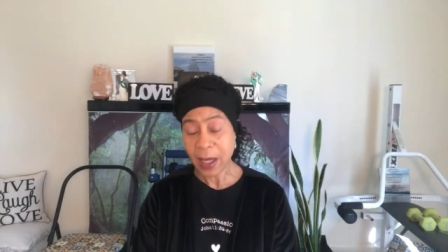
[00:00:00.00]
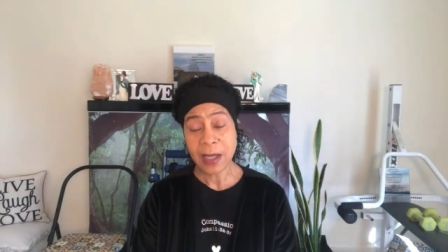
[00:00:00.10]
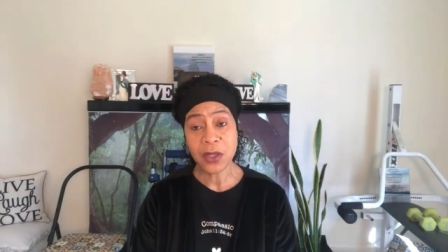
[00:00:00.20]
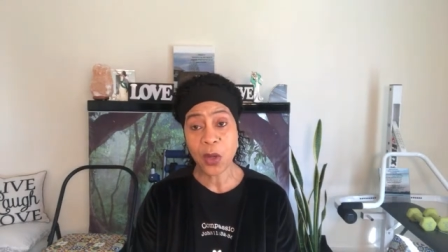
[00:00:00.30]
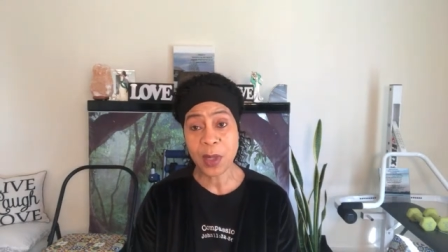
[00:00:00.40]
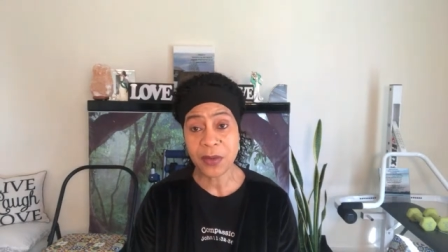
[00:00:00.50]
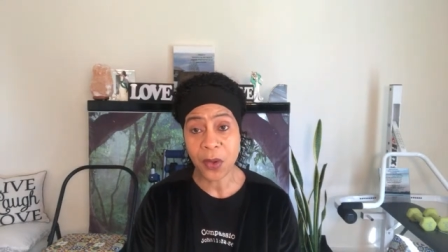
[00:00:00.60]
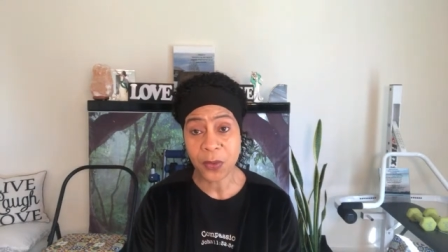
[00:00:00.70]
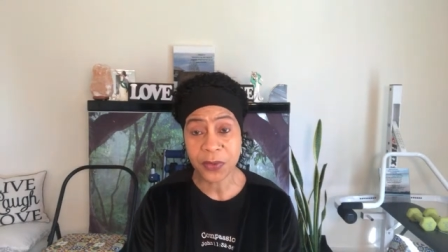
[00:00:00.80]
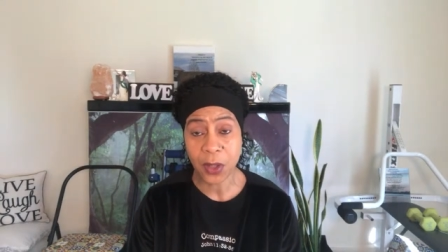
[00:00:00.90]
And knowing
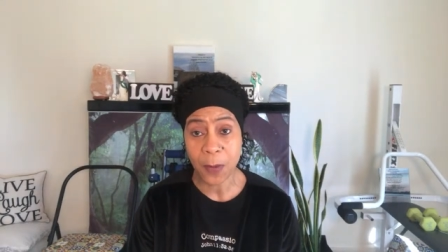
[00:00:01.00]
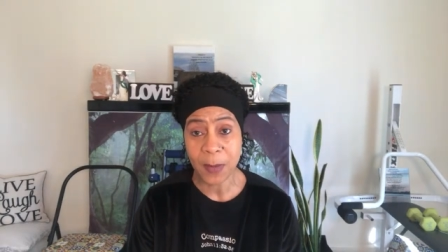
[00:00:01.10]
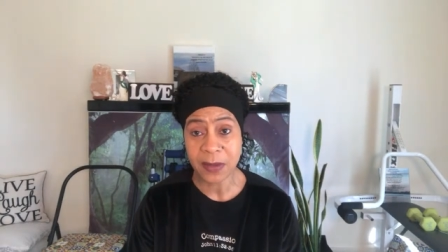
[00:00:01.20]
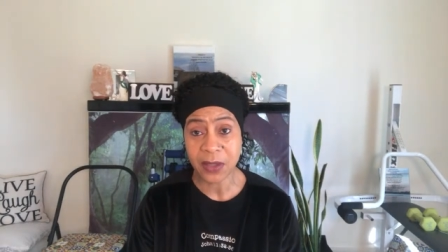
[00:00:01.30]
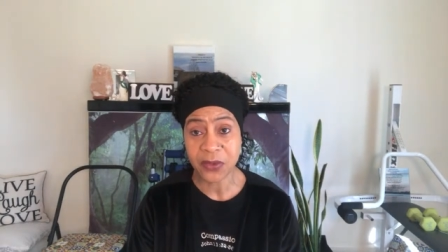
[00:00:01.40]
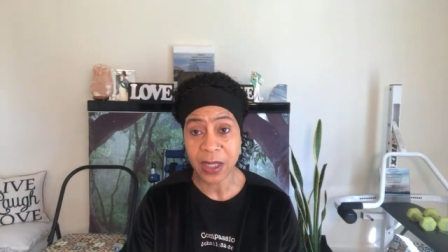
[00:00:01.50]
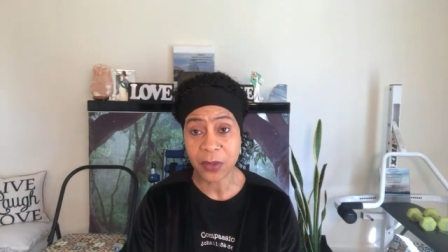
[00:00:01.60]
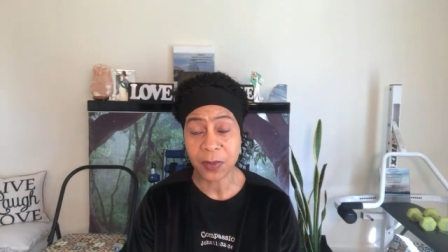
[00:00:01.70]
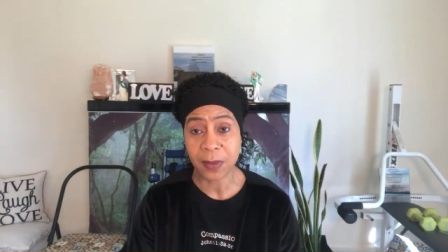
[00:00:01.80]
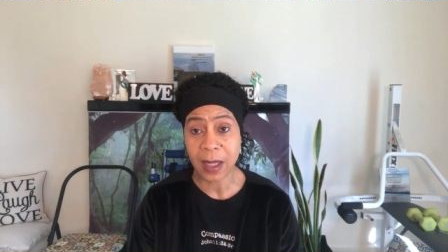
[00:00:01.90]
also, as I
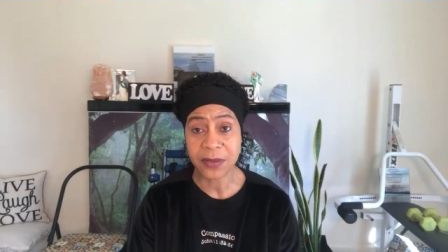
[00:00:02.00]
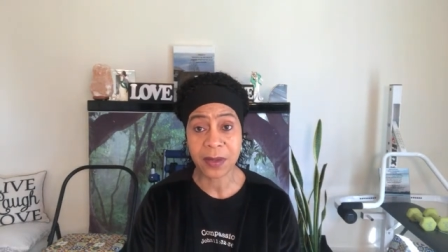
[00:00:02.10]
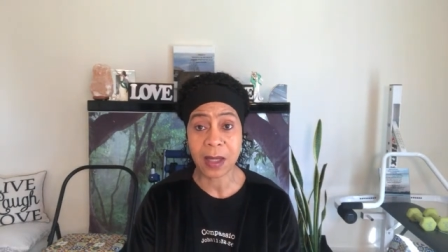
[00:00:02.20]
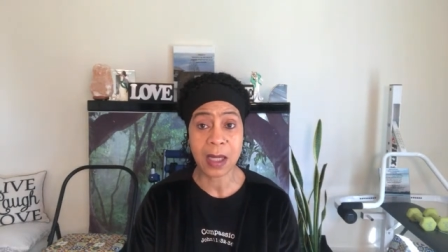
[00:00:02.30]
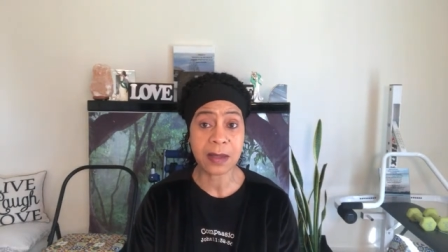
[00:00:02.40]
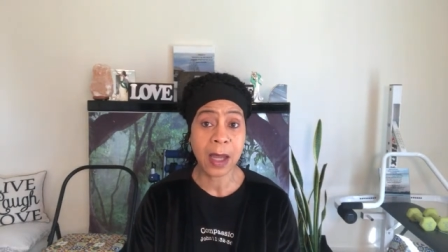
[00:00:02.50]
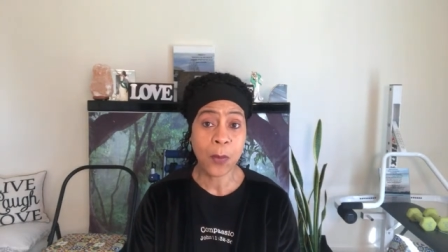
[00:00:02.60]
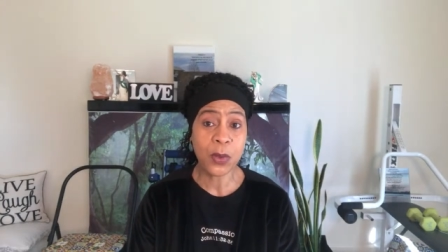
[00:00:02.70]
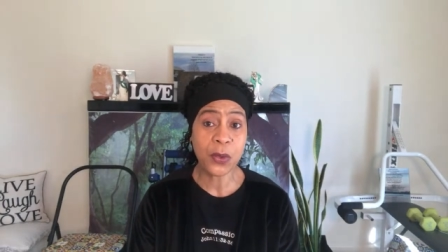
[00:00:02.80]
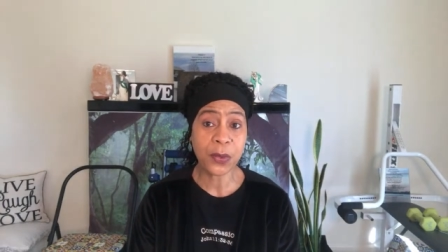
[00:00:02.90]
shared the last class,
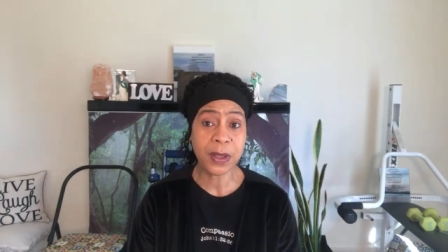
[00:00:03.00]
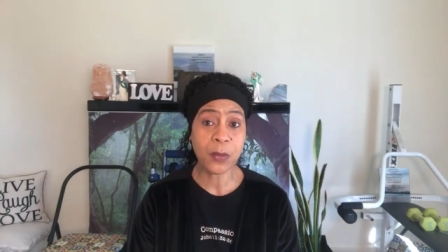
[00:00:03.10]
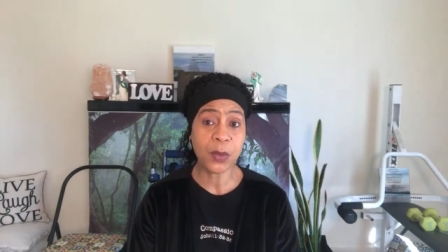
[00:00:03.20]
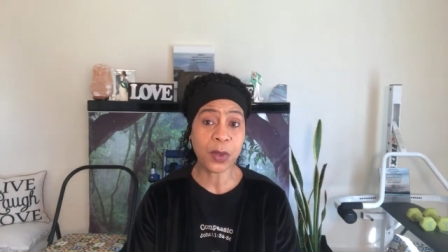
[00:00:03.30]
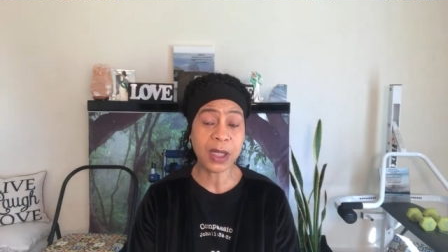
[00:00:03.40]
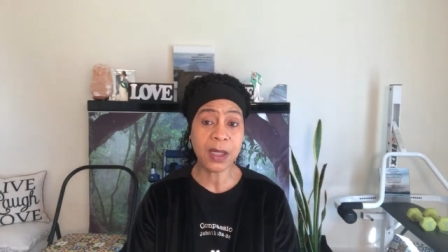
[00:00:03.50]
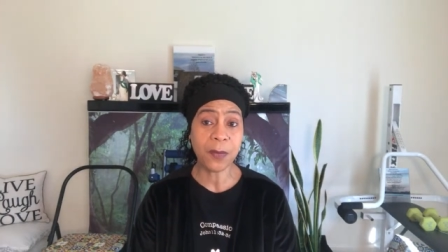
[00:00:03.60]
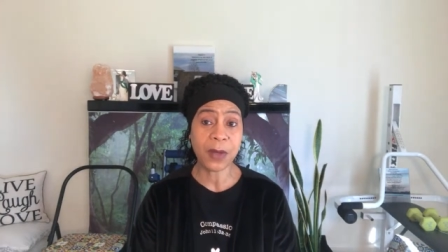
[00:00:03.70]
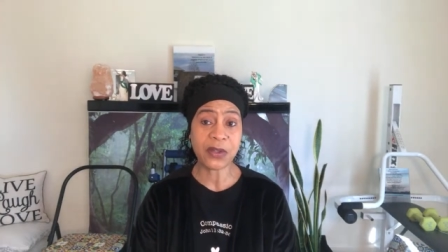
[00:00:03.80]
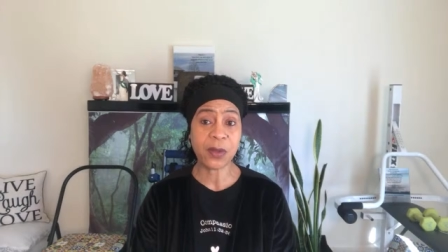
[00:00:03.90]
when we're eating
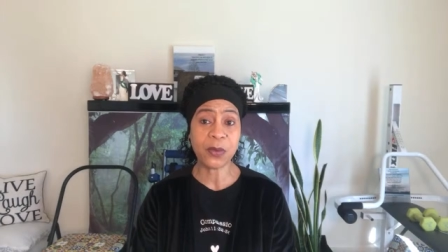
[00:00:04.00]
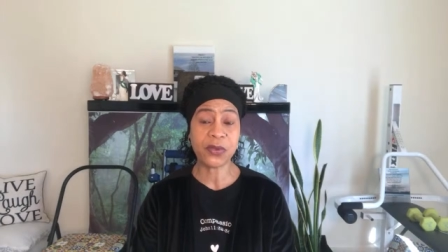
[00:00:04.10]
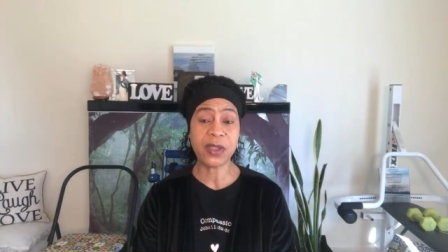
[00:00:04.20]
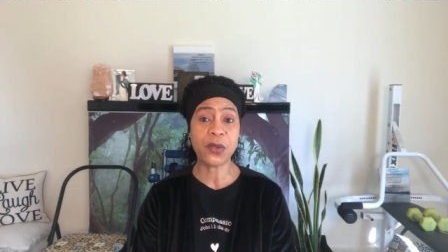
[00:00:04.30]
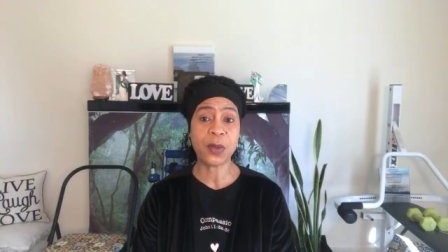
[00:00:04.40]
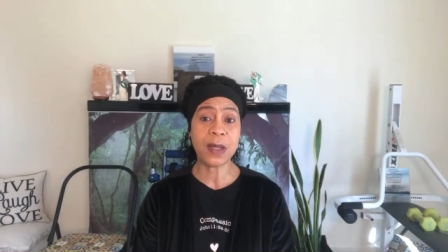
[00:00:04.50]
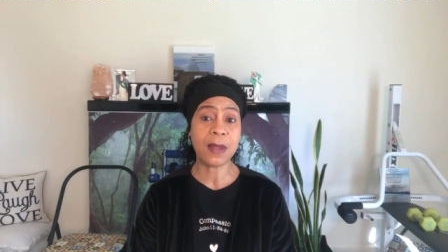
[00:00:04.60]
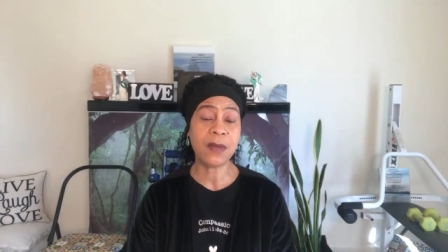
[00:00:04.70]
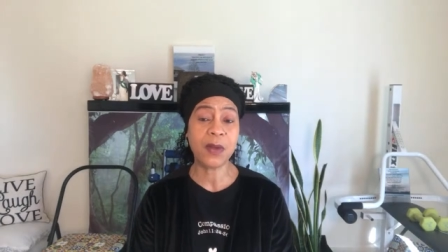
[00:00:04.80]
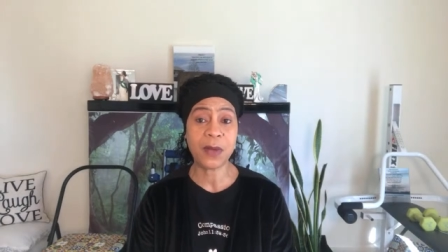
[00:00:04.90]
vegetables, these green
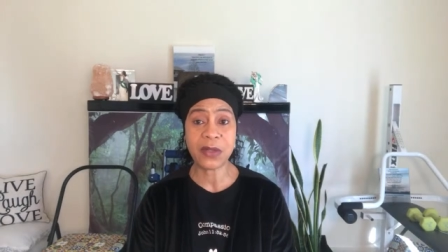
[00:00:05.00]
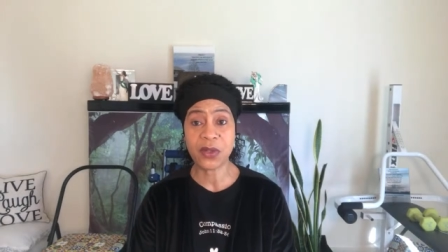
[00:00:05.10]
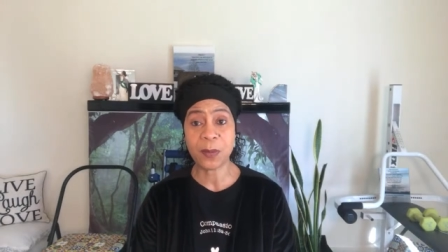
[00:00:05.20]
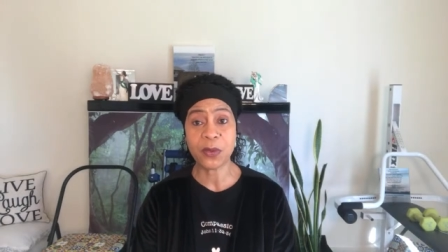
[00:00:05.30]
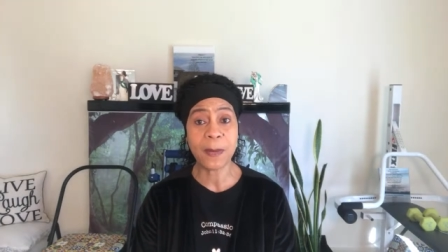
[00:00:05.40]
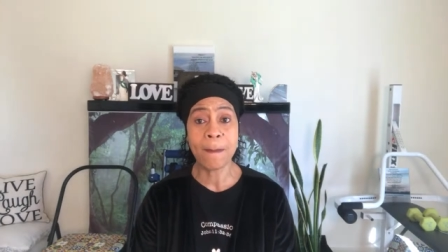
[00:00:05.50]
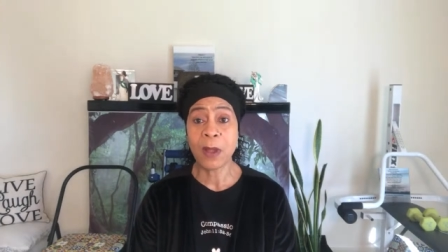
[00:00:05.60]
leafy vegetables,